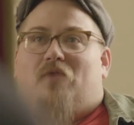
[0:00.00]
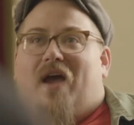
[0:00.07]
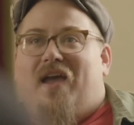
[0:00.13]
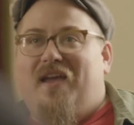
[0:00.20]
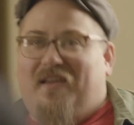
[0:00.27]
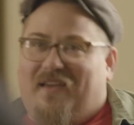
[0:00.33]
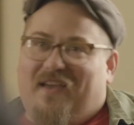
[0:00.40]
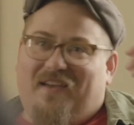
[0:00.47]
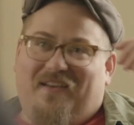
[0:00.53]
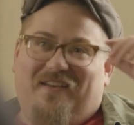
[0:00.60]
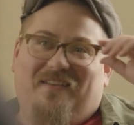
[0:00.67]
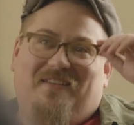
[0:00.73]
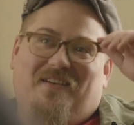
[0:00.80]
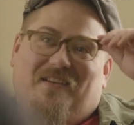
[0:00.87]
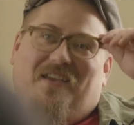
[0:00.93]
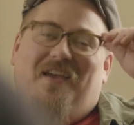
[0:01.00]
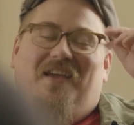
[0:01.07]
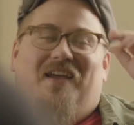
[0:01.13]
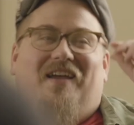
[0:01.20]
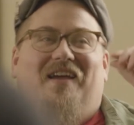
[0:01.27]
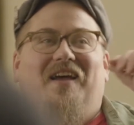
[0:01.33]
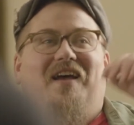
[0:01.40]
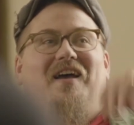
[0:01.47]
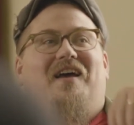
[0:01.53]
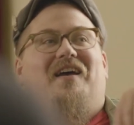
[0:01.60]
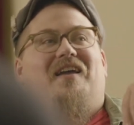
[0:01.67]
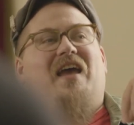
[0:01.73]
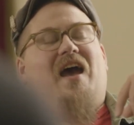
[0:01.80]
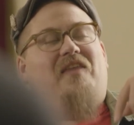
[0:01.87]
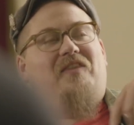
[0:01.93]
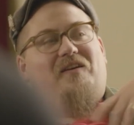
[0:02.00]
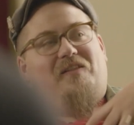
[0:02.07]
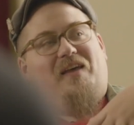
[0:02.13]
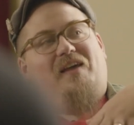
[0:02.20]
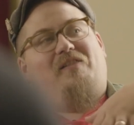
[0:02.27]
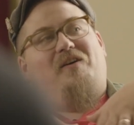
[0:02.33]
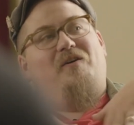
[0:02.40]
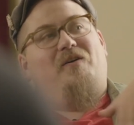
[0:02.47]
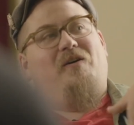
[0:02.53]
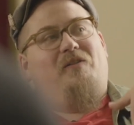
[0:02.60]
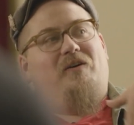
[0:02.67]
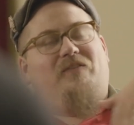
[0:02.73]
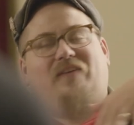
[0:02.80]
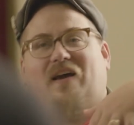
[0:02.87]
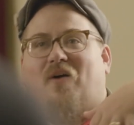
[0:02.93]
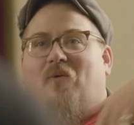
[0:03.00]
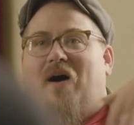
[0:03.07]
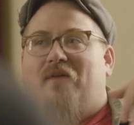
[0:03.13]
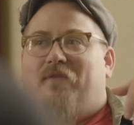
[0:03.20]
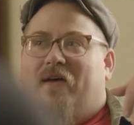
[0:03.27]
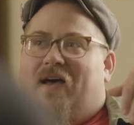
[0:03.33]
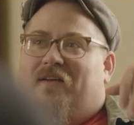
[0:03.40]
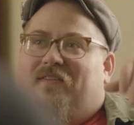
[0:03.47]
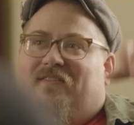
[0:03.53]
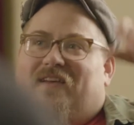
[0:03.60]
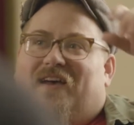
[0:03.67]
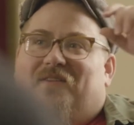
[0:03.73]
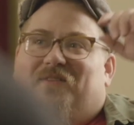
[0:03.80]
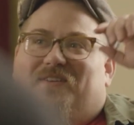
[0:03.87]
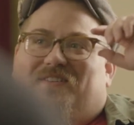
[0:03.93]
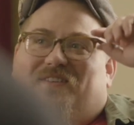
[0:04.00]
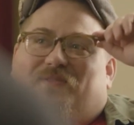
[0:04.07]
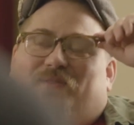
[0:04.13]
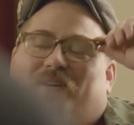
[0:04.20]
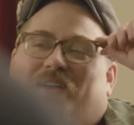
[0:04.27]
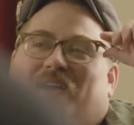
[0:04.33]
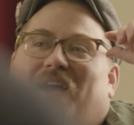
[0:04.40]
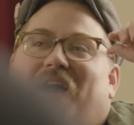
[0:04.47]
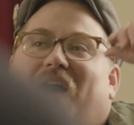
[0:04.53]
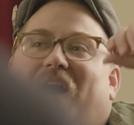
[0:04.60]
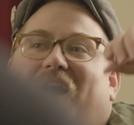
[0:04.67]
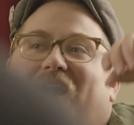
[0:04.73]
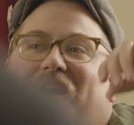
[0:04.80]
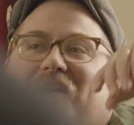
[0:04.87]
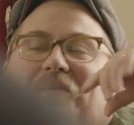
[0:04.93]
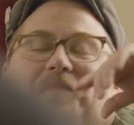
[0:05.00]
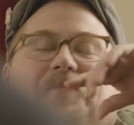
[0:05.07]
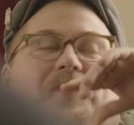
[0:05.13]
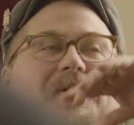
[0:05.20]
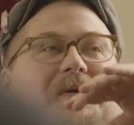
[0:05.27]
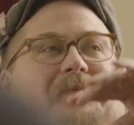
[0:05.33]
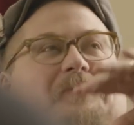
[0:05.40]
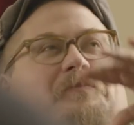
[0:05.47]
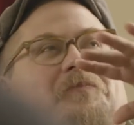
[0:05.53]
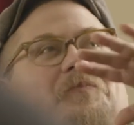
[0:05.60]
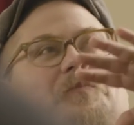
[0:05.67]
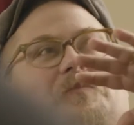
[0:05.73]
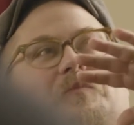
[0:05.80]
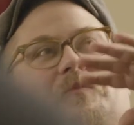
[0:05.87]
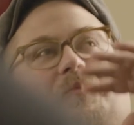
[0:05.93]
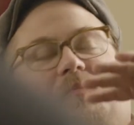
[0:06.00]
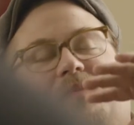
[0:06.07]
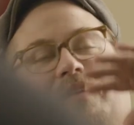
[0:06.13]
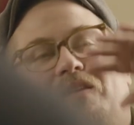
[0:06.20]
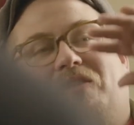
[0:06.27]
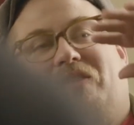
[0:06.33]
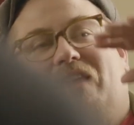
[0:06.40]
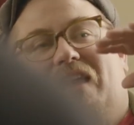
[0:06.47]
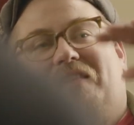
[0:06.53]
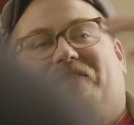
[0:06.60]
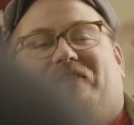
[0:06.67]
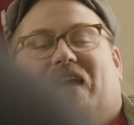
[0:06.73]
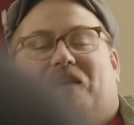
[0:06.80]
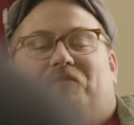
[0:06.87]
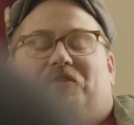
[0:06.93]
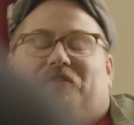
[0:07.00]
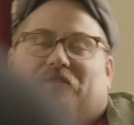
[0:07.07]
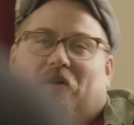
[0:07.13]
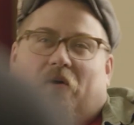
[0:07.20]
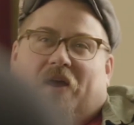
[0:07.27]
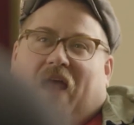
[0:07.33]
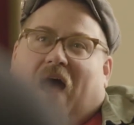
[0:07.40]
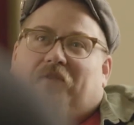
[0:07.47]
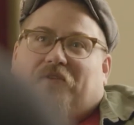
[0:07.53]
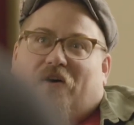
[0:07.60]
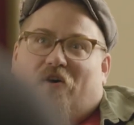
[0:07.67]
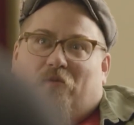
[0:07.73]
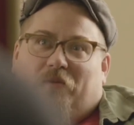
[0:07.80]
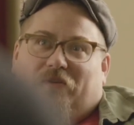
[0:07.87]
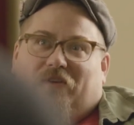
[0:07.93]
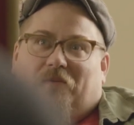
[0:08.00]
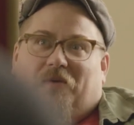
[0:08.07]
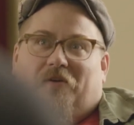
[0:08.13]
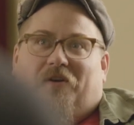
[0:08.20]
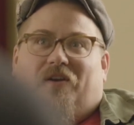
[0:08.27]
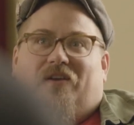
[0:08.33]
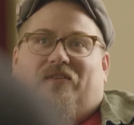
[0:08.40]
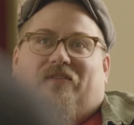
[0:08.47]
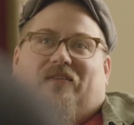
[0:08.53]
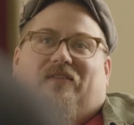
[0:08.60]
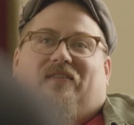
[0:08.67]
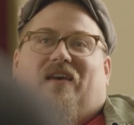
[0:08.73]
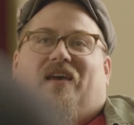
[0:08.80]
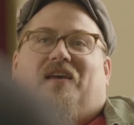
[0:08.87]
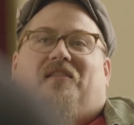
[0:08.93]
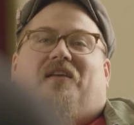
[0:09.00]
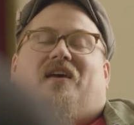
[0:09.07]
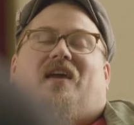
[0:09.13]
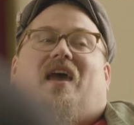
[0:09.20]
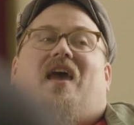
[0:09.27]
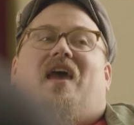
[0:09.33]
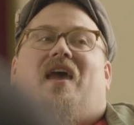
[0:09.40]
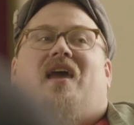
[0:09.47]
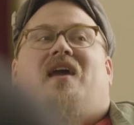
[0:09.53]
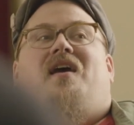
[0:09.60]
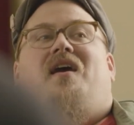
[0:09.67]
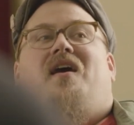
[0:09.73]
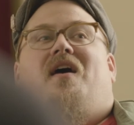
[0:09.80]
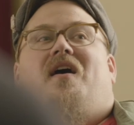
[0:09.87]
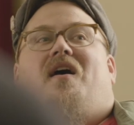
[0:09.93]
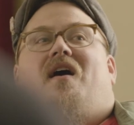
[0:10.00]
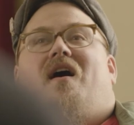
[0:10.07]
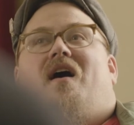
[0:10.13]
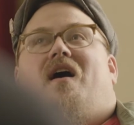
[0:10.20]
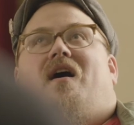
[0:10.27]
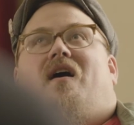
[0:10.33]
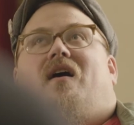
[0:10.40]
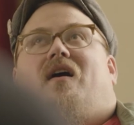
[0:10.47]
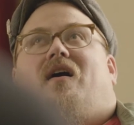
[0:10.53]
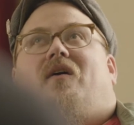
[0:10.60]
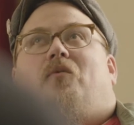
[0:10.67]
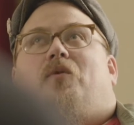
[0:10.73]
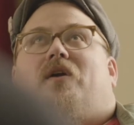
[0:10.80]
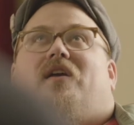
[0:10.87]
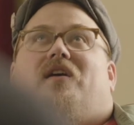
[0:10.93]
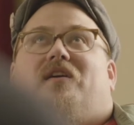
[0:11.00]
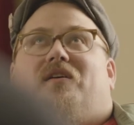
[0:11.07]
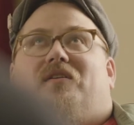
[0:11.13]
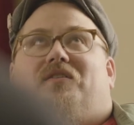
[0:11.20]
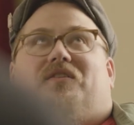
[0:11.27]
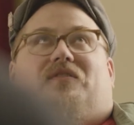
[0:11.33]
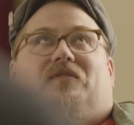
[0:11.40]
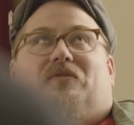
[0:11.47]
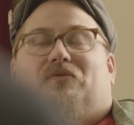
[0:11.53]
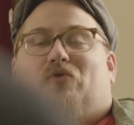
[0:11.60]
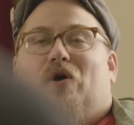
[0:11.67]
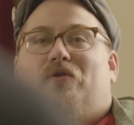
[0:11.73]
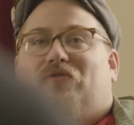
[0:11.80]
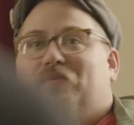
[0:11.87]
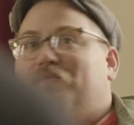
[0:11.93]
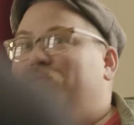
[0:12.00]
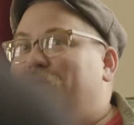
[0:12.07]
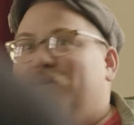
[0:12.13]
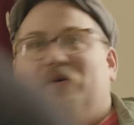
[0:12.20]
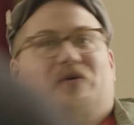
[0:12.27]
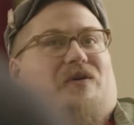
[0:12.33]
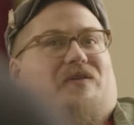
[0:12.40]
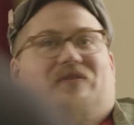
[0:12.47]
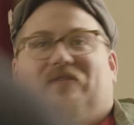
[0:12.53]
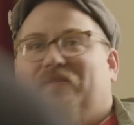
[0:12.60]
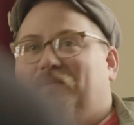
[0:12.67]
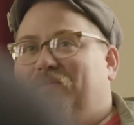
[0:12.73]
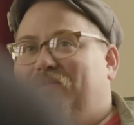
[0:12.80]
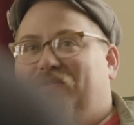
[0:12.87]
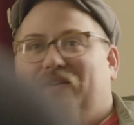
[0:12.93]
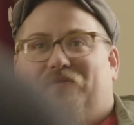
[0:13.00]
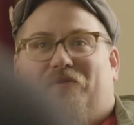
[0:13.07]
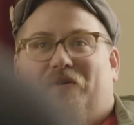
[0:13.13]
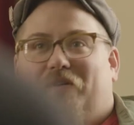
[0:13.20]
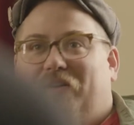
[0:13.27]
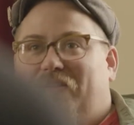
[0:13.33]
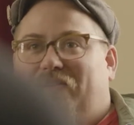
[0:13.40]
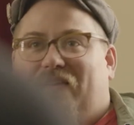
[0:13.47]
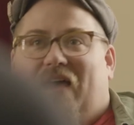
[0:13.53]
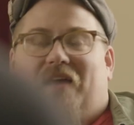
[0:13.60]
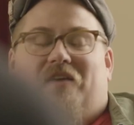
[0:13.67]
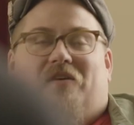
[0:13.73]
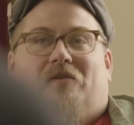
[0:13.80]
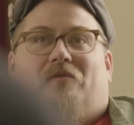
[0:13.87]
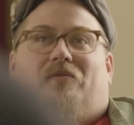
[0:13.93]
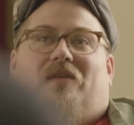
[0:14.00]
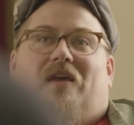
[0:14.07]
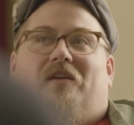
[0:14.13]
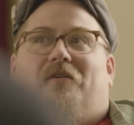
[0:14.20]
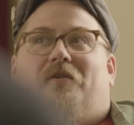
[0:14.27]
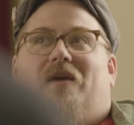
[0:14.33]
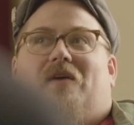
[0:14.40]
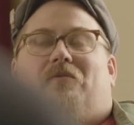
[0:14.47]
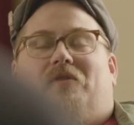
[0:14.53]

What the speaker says: Right? Yeah, and their like logo looks like a Waffle House sign, which is funny. But instead of just going out to homeless communities and saying like, hey, we're here to just throw some food and some different goods at you, they create